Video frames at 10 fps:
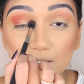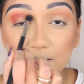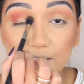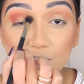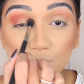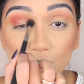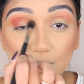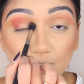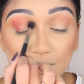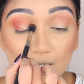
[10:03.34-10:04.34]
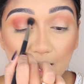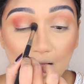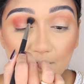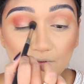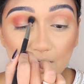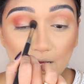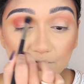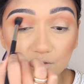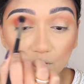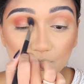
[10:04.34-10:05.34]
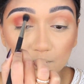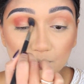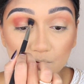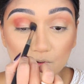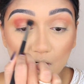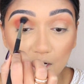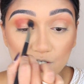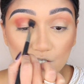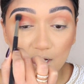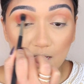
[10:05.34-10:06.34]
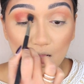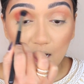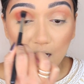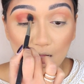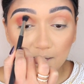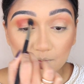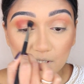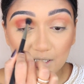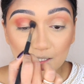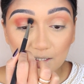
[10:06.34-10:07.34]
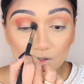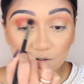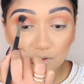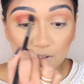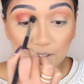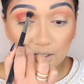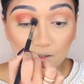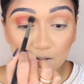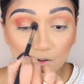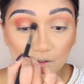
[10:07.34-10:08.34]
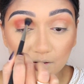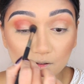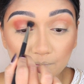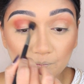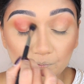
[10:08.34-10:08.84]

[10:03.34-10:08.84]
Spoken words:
least product that I have left on the brush, I am taking it to the inner corner,